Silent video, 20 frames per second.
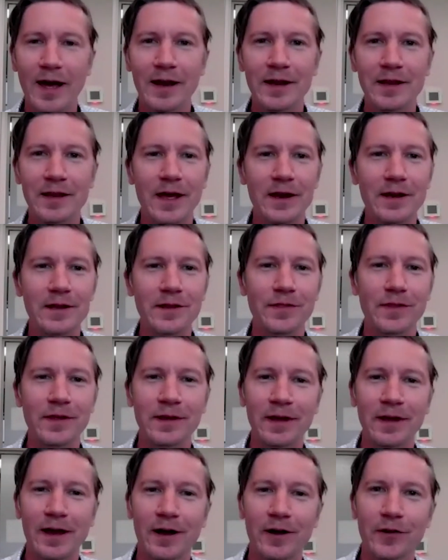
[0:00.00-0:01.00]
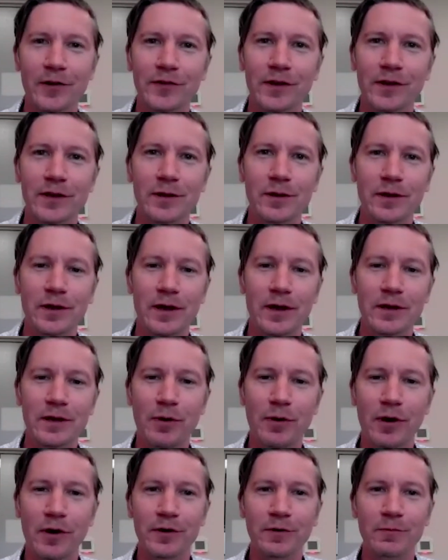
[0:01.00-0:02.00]
Anything else, any
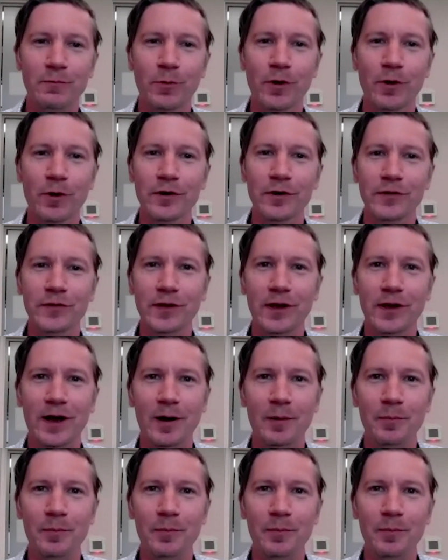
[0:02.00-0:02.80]
parting words